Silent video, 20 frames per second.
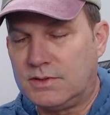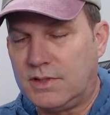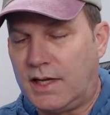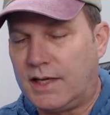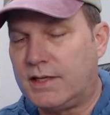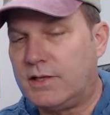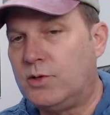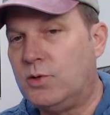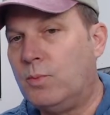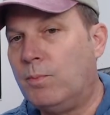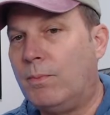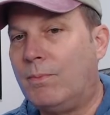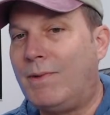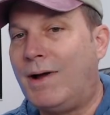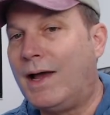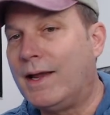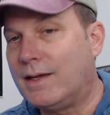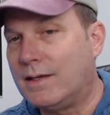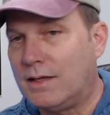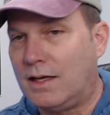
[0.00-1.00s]
that you
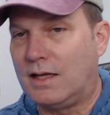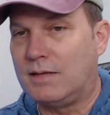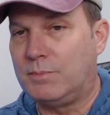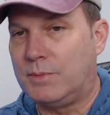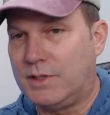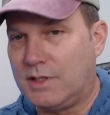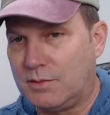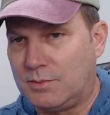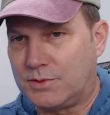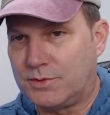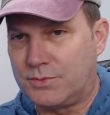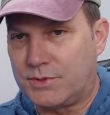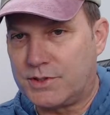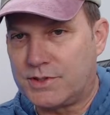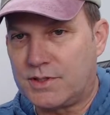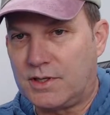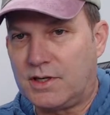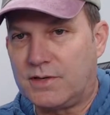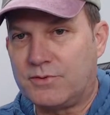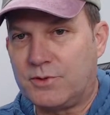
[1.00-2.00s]
might not be able to
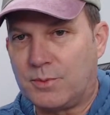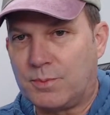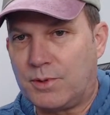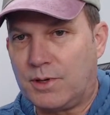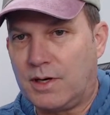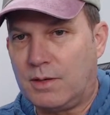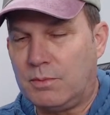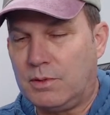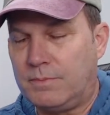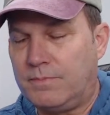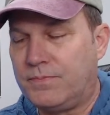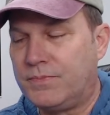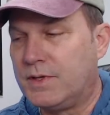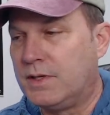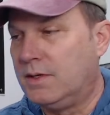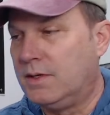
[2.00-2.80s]
resolve your problem.